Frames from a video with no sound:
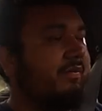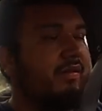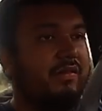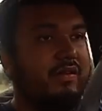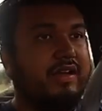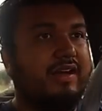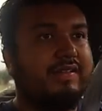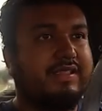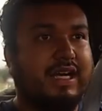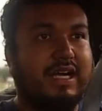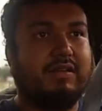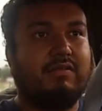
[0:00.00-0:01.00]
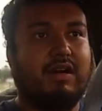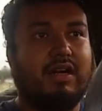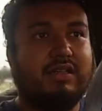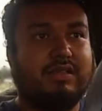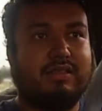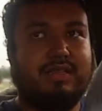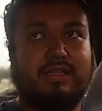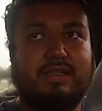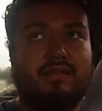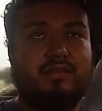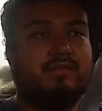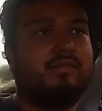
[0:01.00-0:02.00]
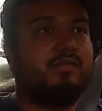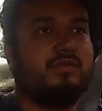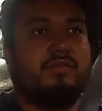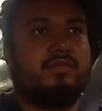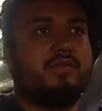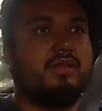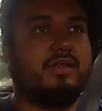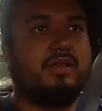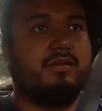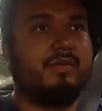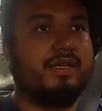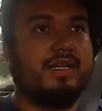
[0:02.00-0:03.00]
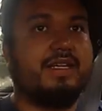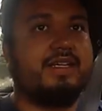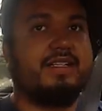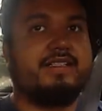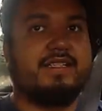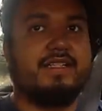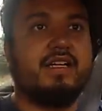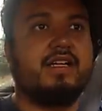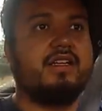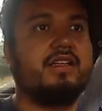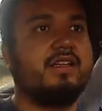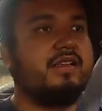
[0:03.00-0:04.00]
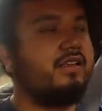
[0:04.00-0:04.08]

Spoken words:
blowing off sidewalks, and I mean, it gets it done.